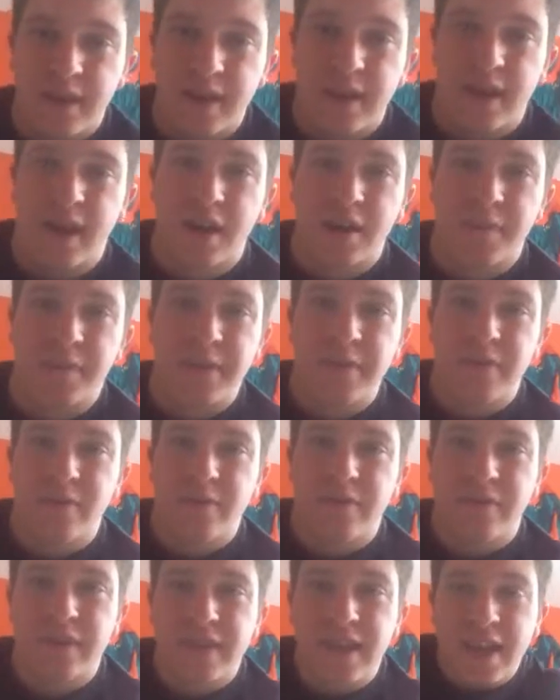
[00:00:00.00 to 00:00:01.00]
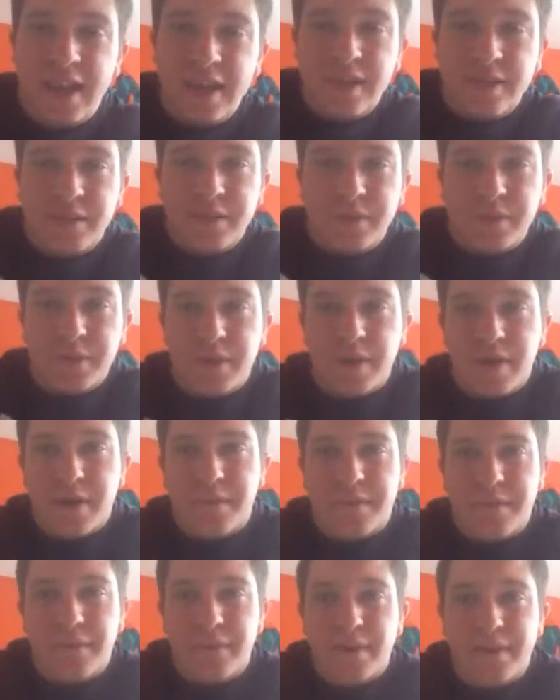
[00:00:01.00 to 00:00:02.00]
a lot of people tend to,
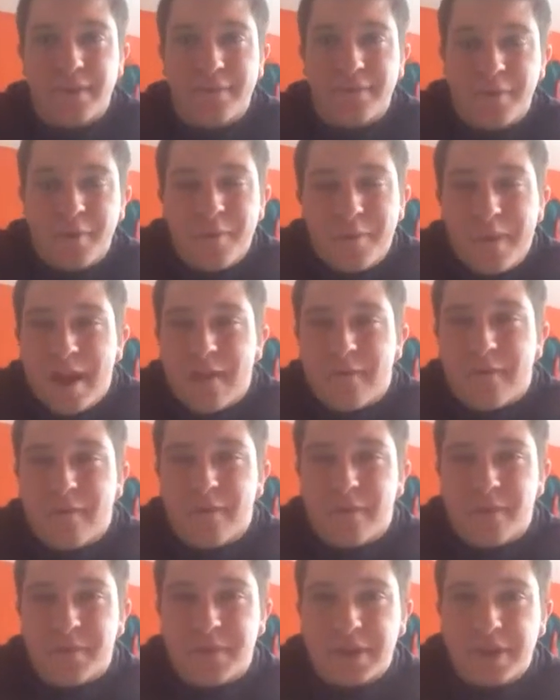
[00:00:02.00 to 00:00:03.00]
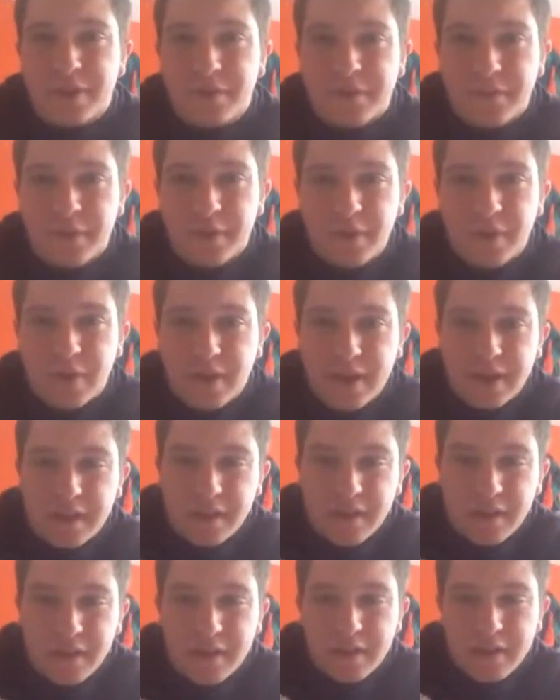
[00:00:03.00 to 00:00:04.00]
um, feel bad for themselves, you know, like,
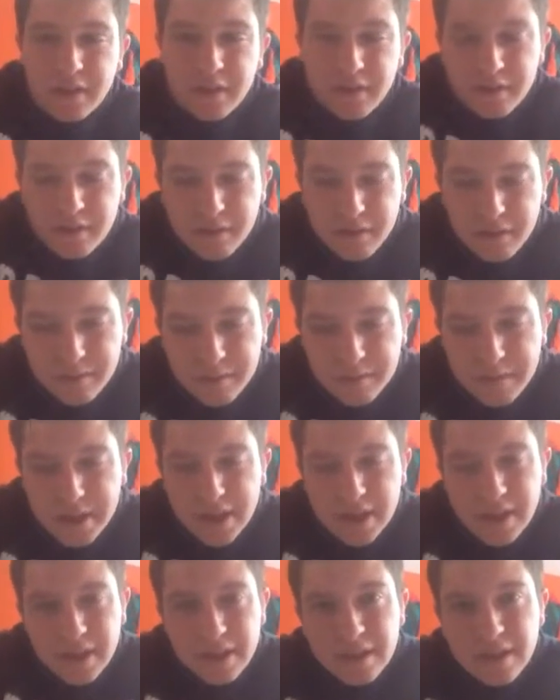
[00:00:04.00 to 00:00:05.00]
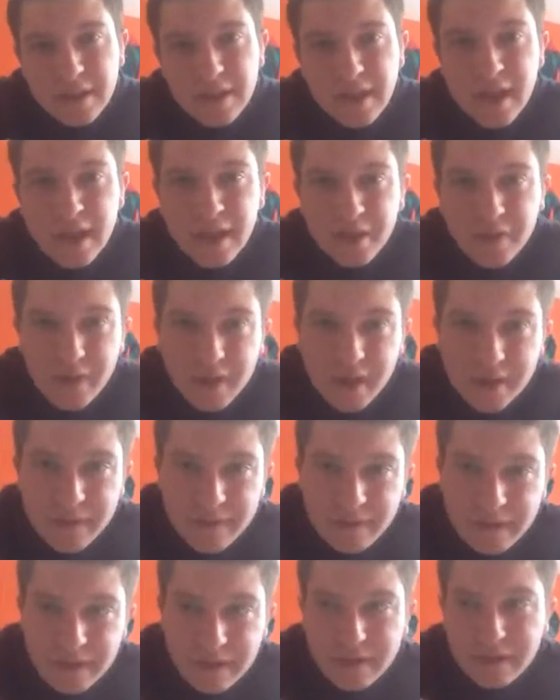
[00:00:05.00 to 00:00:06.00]
oh man, I don't
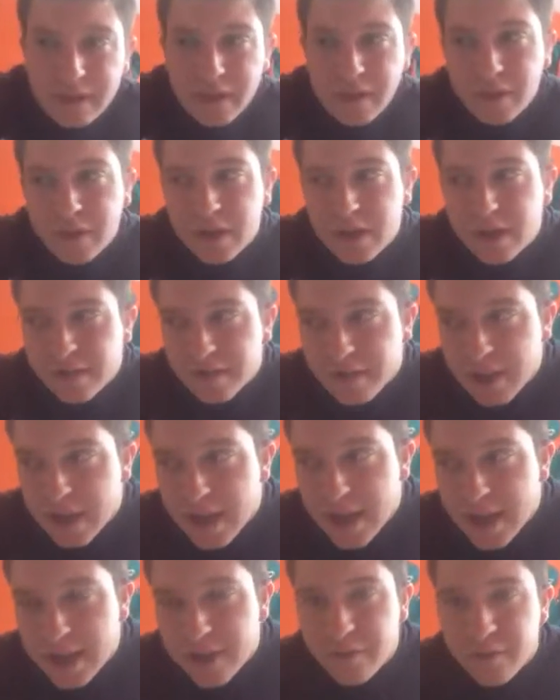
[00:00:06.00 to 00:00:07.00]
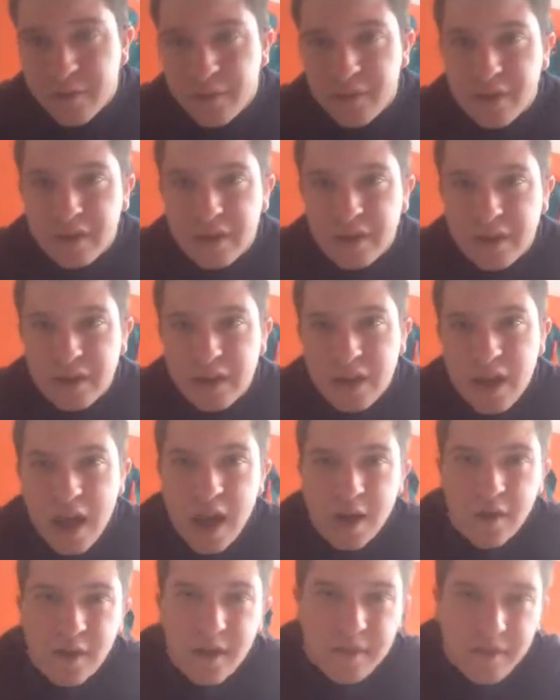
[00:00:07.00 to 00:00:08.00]
have this, I don't have that, or
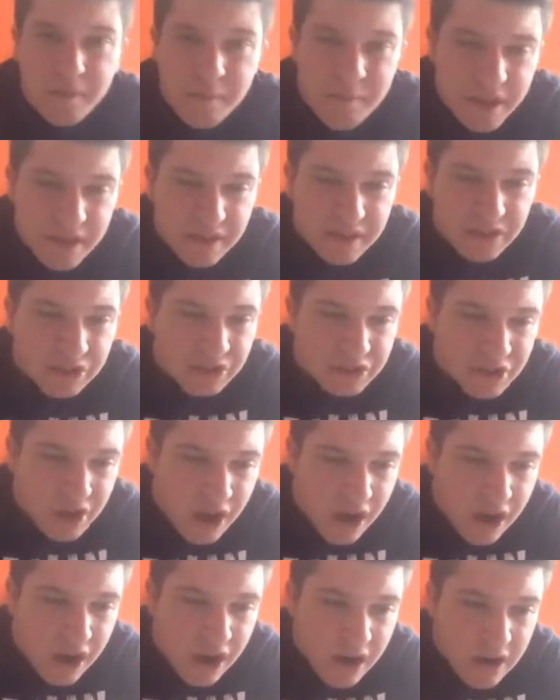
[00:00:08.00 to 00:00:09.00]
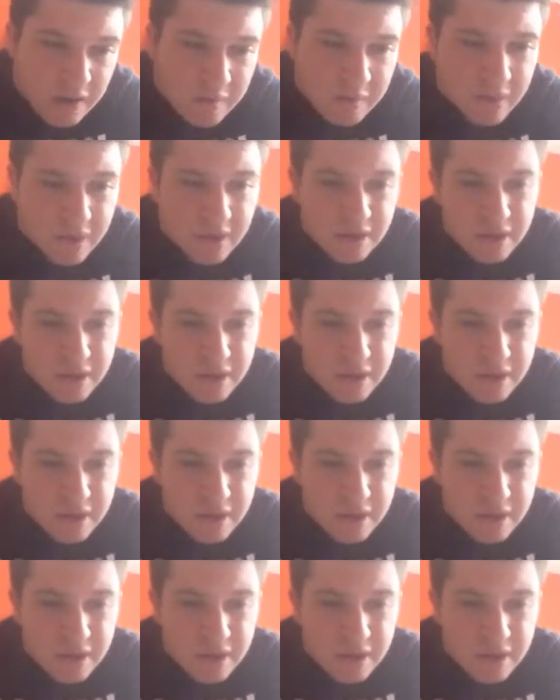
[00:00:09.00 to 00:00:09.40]
I don't have the best job,